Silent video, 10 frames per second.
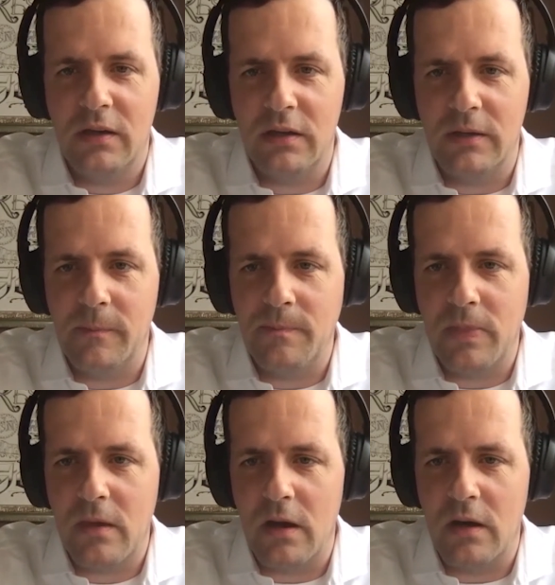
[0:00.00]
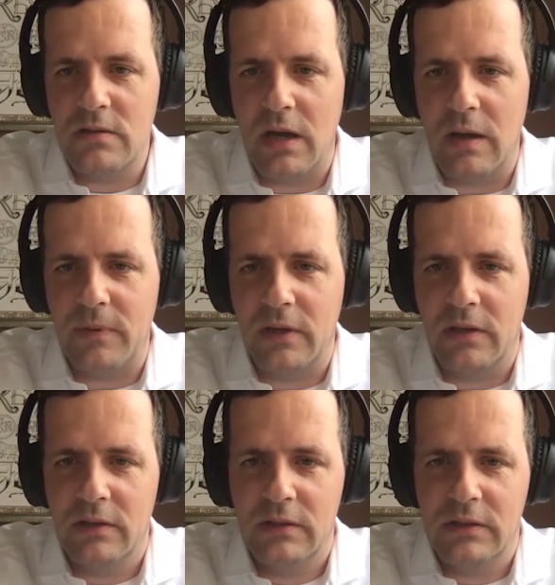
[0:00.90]
Our
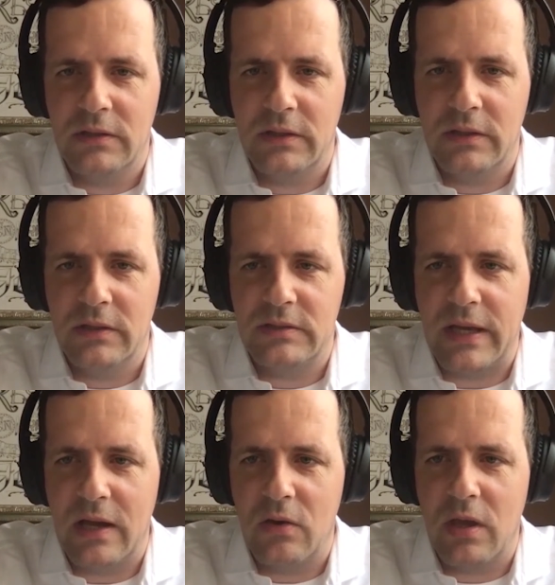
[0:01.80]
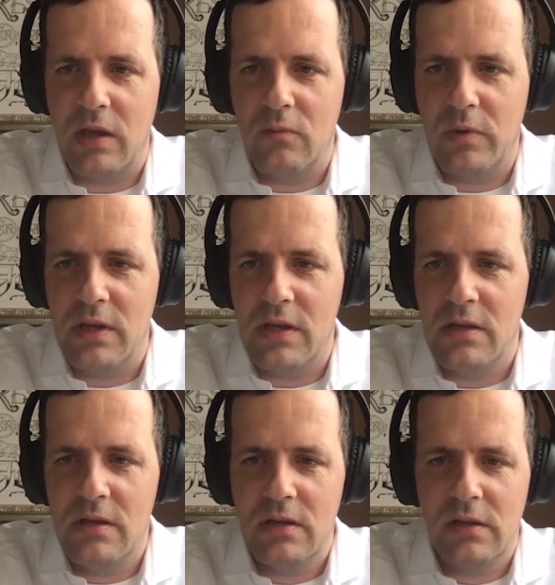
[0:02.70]
topic is how can we
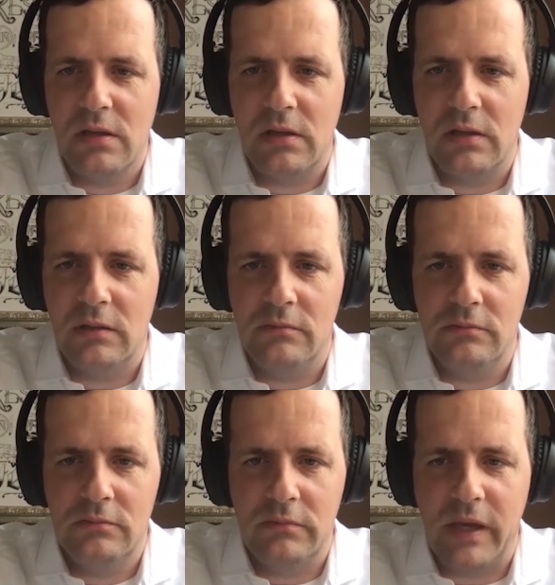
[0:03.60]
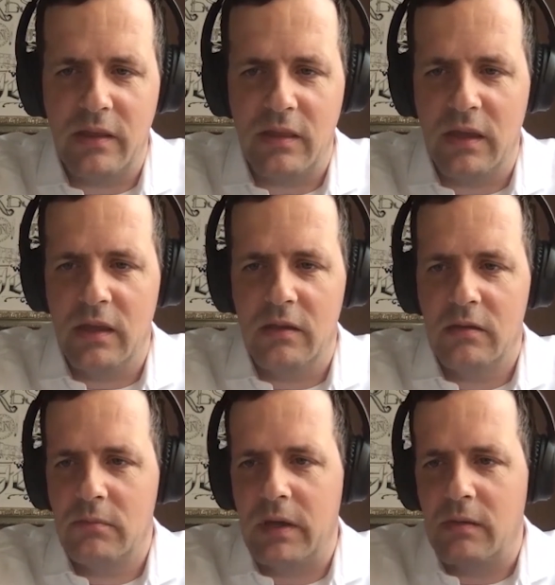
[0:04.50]
make
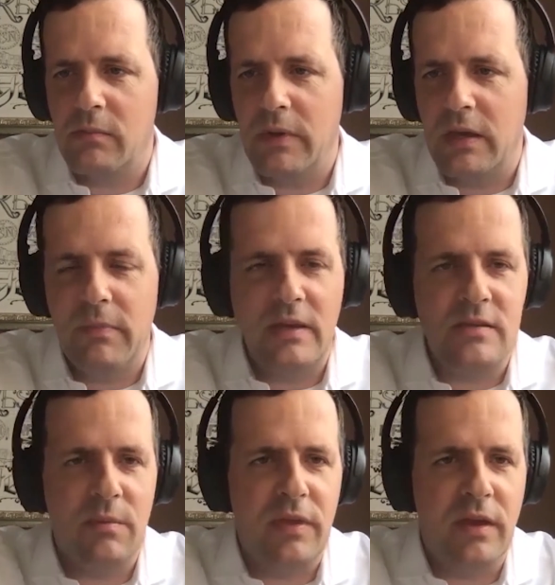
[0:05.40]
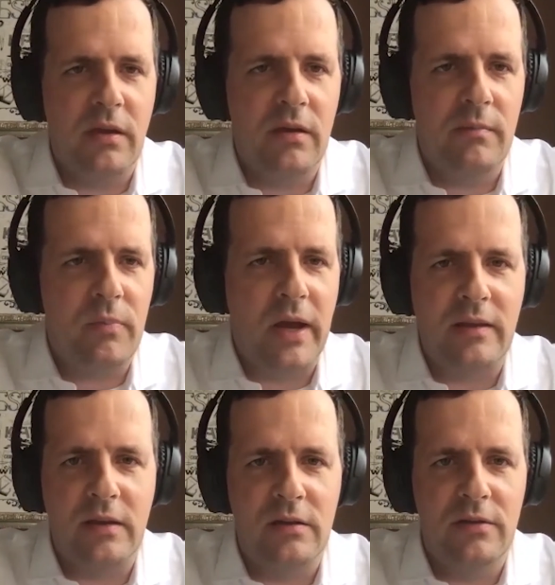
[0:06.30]
something
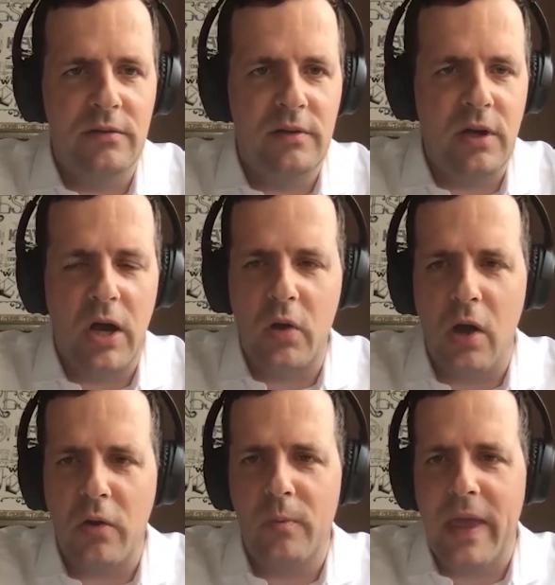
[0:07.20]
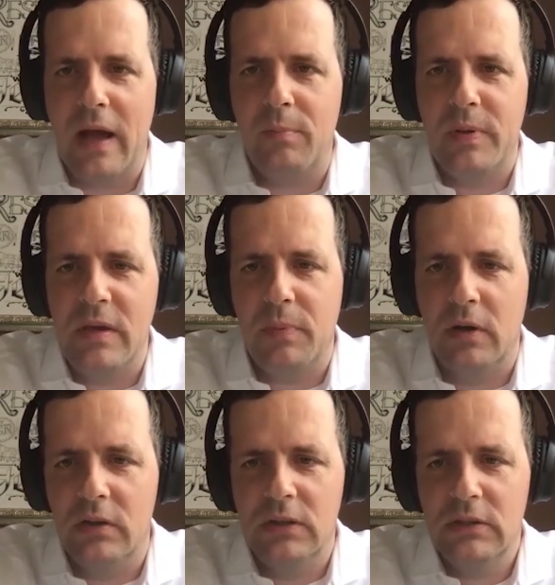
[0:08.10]
practical? How can we help
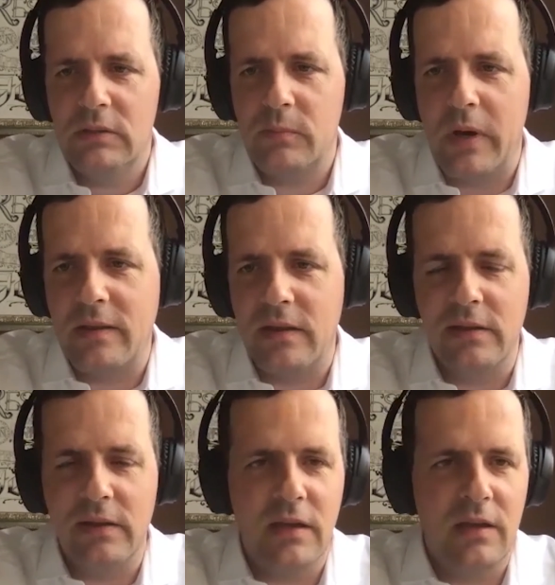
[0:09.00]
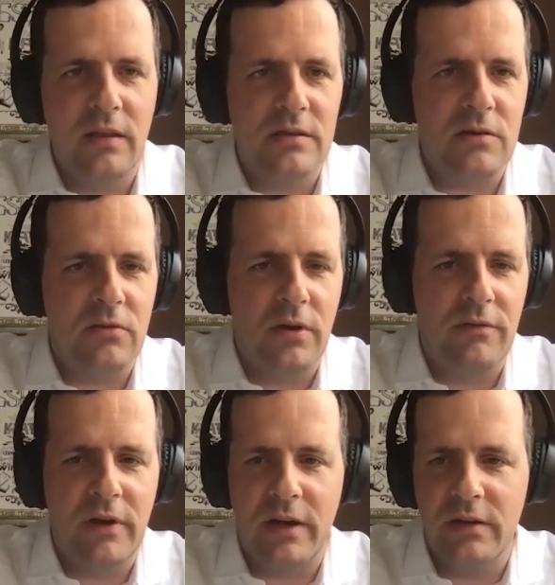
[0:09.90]
people practically in this
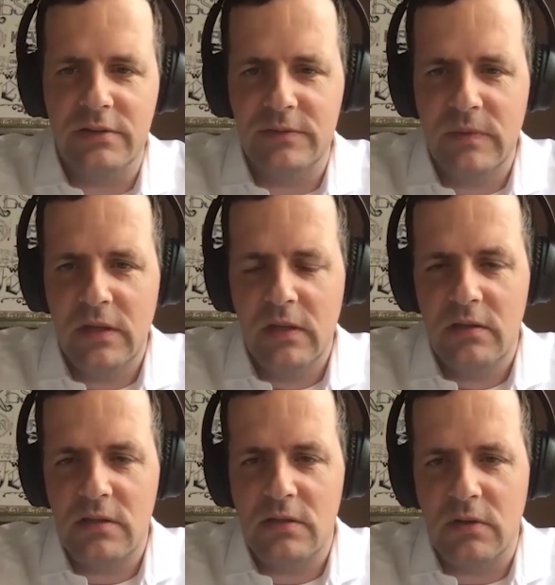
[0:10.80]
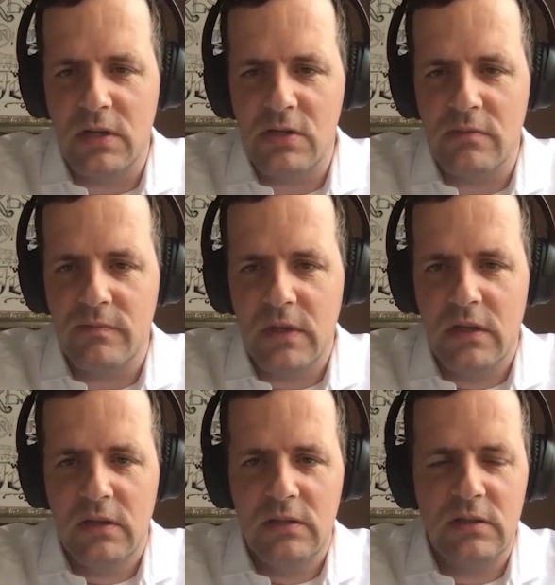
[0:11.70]
coronavirus situation?
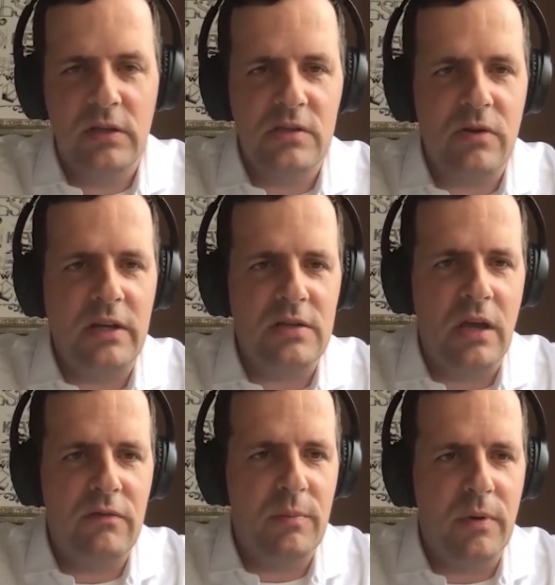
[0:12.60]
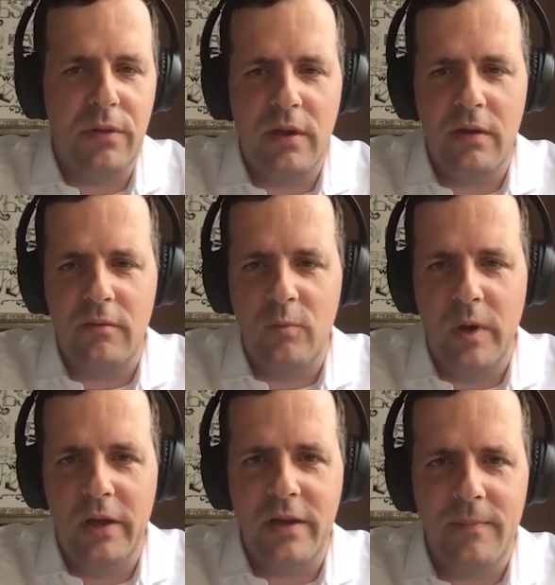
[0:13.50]
So it's great to have you both here.
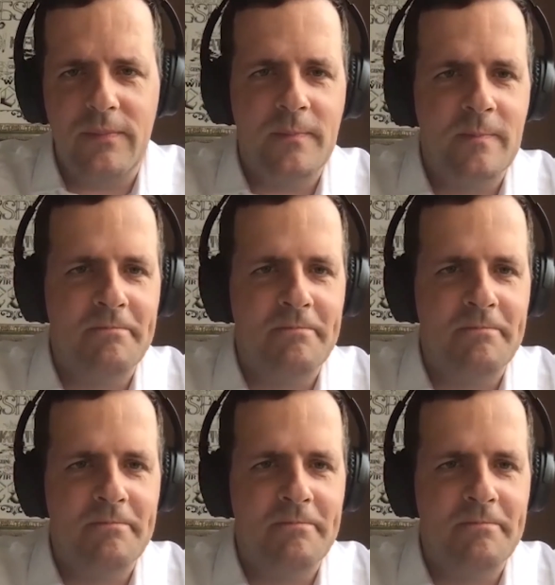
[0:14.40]
Welcome.